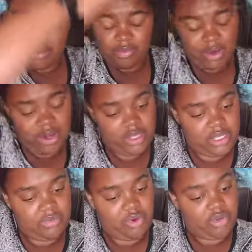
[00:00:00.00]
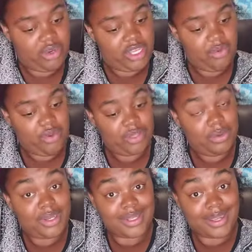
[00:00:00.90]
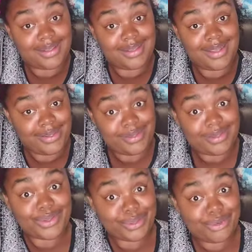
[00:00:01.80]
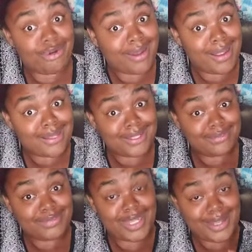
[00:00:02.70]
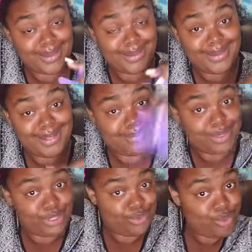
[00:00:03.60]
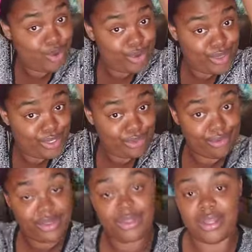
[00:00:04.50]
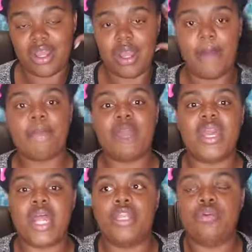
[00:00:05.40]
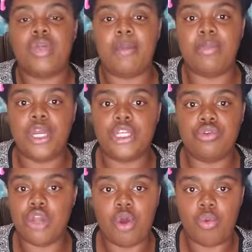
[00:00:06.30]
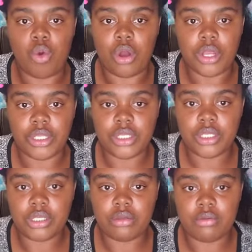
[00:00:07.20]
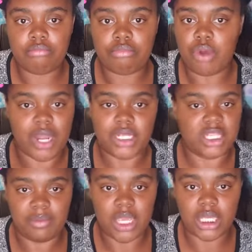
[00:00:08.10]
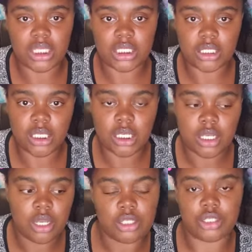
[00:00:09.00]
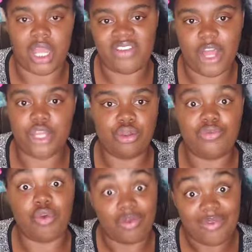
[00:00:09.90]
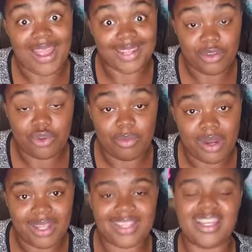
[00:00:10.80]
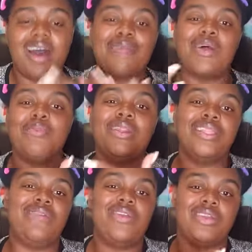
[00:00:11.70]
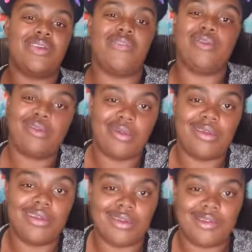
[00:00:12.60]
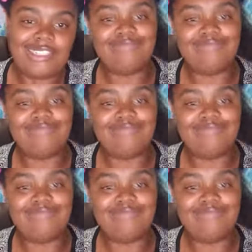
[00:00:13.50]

my hair is as moisturized as I want it to be, because like I said, it's dry. Ain't got nothing in it but some water in it. And I do that because you don't want products to mix. So like if I knew for a fact I was doing my hair like this, I would probably put leave-in and stuff in it earlier,